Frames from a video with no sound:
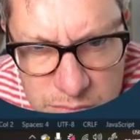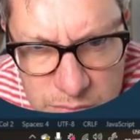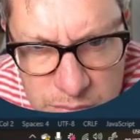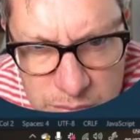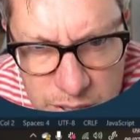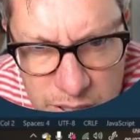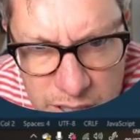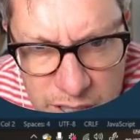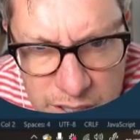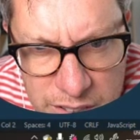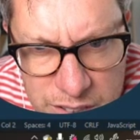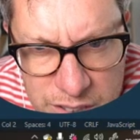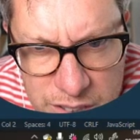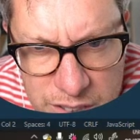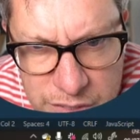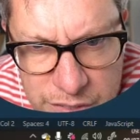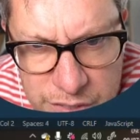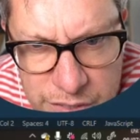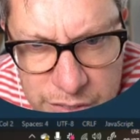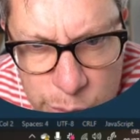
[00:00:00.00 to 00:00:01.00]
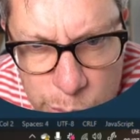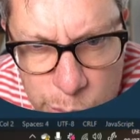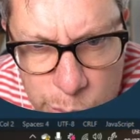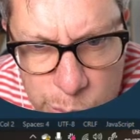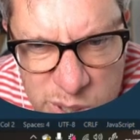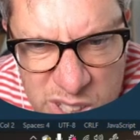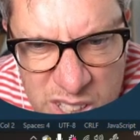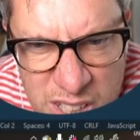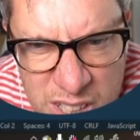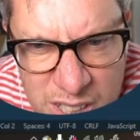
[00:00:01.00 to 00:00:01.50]
gets the full
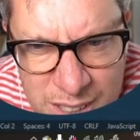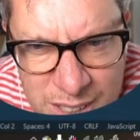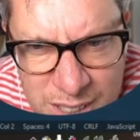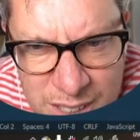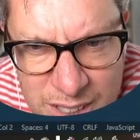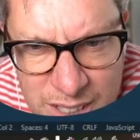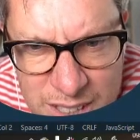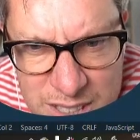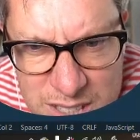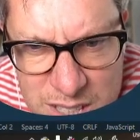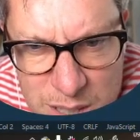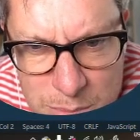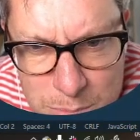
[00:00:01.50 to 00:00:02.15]
year, gets the